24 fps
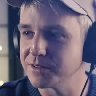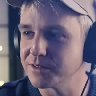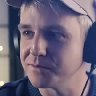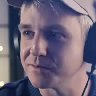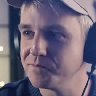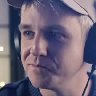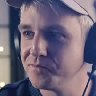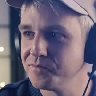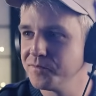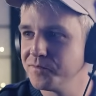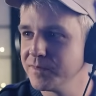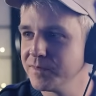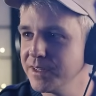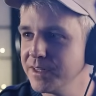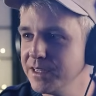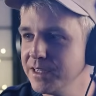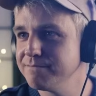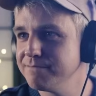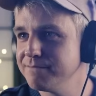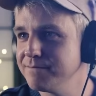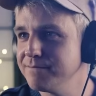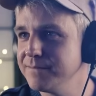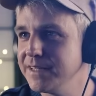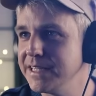So
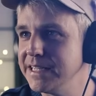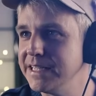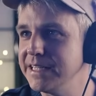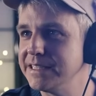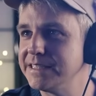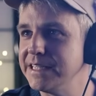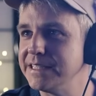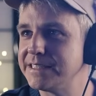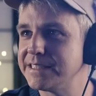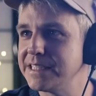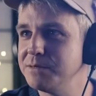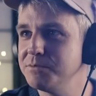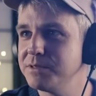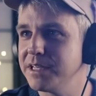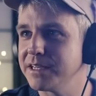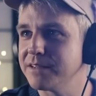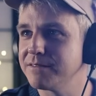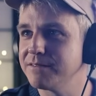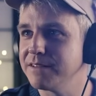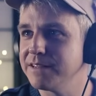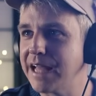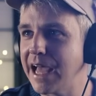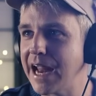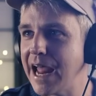it seems
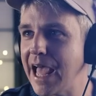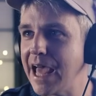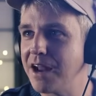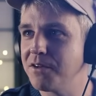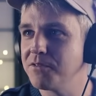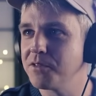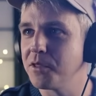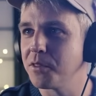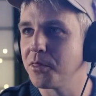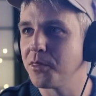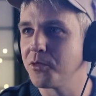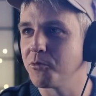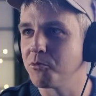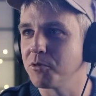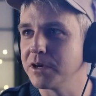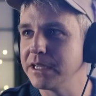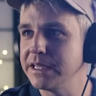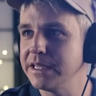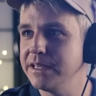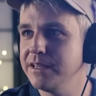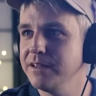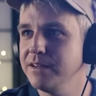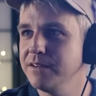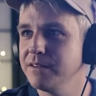like out of the
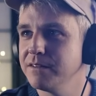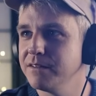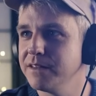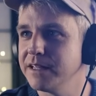3,